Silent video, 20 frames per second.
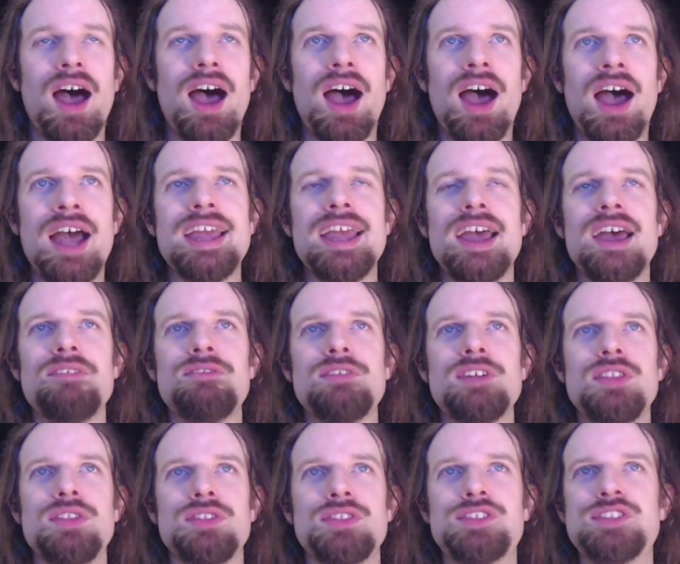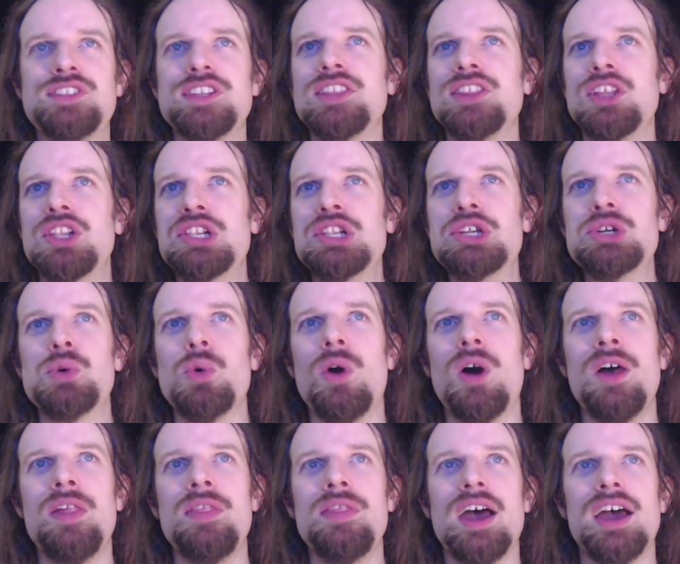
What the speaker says: I haven't seen the new one.